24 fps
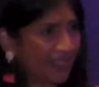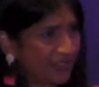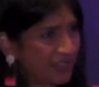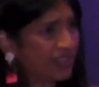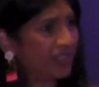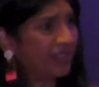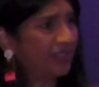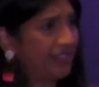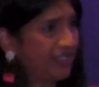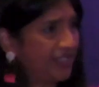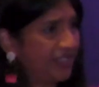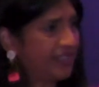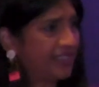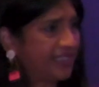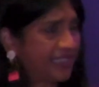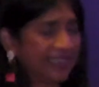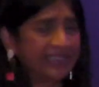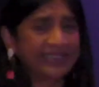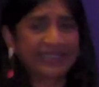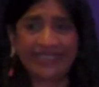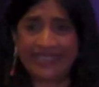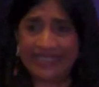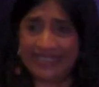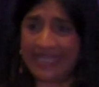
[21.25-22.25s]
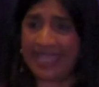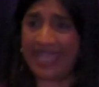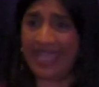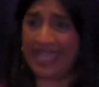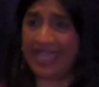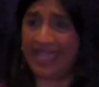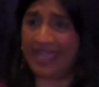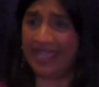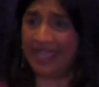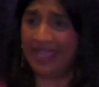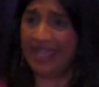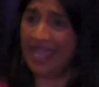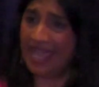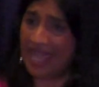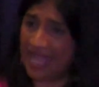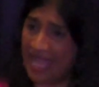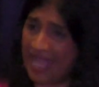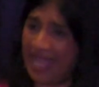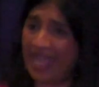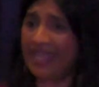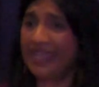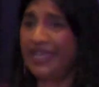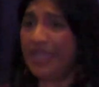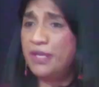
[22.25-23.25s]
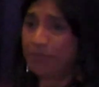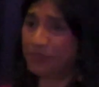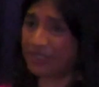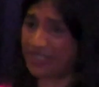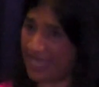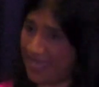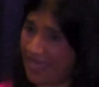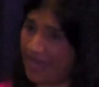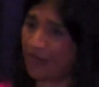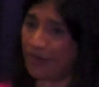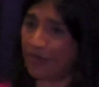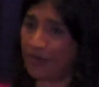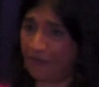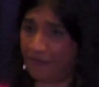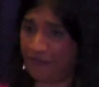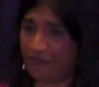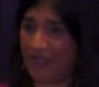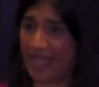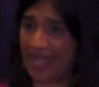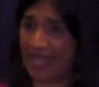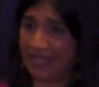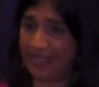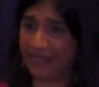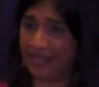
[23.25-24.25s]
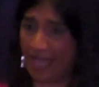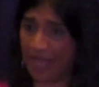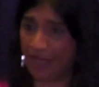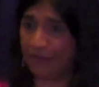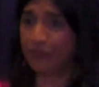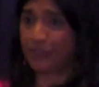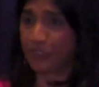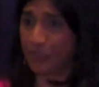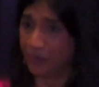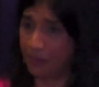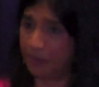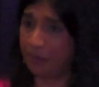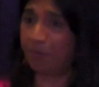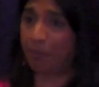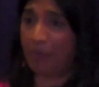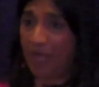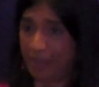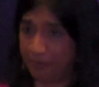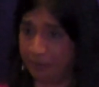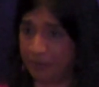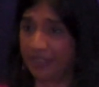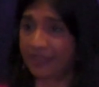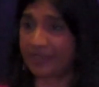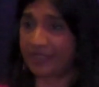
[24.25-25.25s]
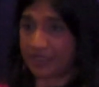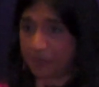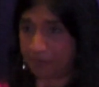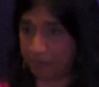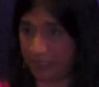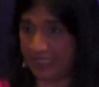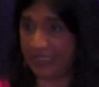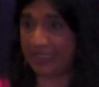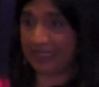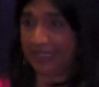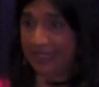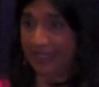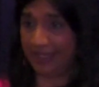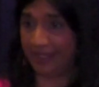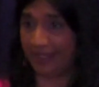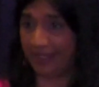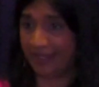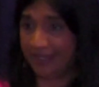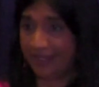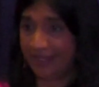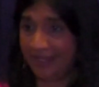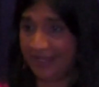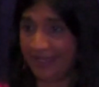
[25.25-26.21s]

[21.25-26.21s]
actually till today, I am terrified of doing public speaking.